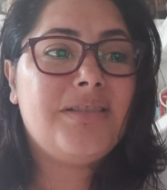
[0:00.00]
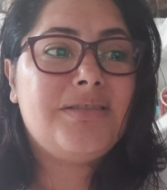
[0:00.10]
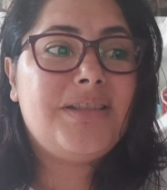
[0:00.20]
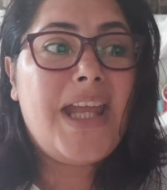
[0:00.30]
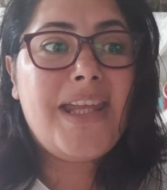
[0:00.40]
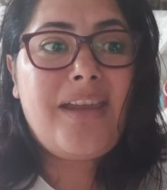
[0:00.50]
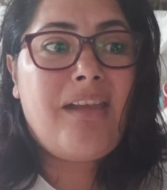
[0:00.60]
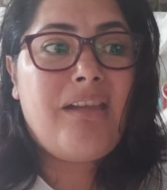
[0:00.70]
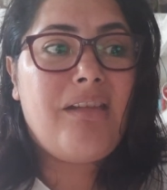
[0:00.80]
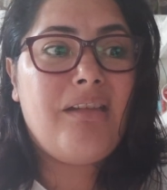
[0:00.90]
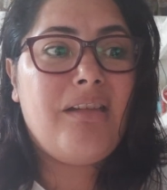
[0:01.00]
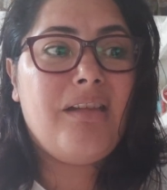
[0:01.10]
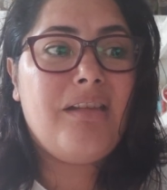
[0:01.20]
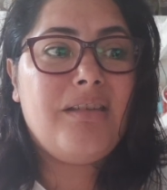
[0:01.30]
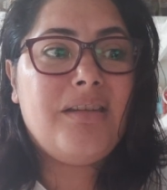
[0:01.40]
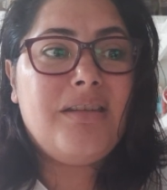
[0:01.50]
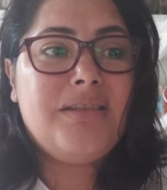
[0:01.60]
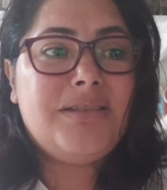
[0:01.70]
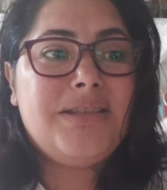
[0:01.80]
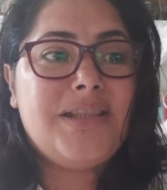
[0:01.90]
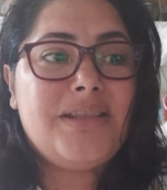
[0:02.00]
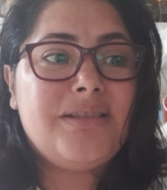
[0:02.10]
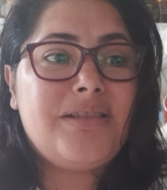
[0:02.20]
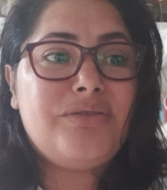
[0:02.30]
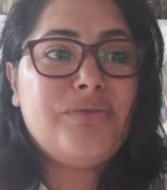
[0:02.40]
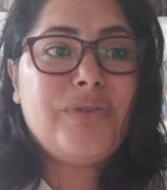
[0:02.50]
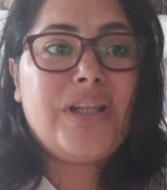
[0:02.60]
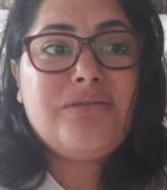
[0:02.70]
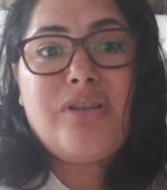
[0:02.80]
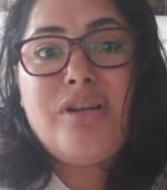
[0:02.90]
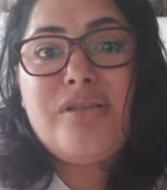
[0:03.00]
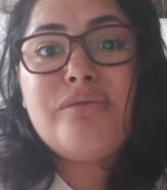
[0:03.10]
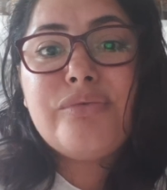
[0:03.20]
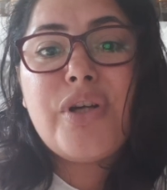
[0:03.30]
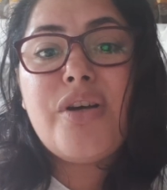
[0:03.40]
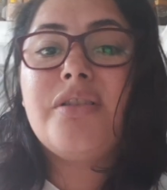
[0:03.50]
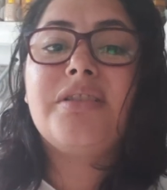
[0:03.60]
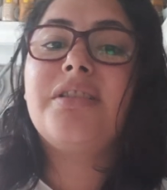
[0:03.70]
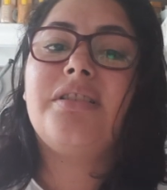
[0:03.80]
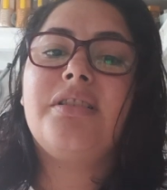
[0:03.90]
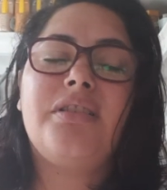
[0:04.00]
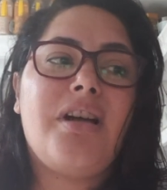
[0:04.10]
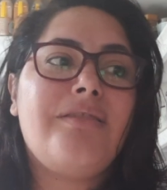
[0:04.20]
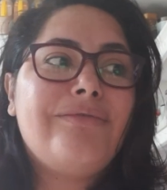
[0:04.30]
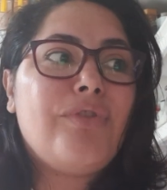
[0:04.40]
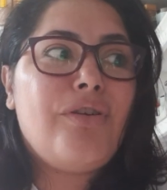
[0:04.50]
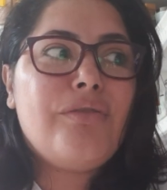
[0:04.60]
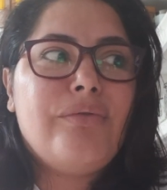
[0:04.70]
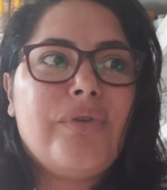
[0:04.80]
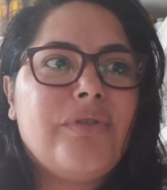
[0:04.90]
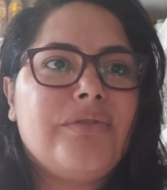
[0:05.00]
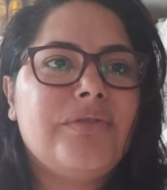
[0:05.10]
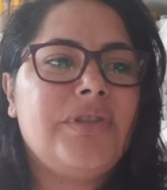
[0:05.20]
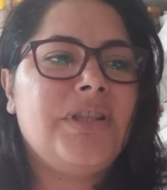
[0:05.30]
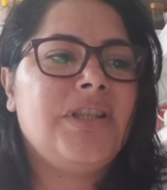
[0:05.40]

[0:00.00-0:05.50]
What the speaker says: take. They are doing all wrong, love all wrong.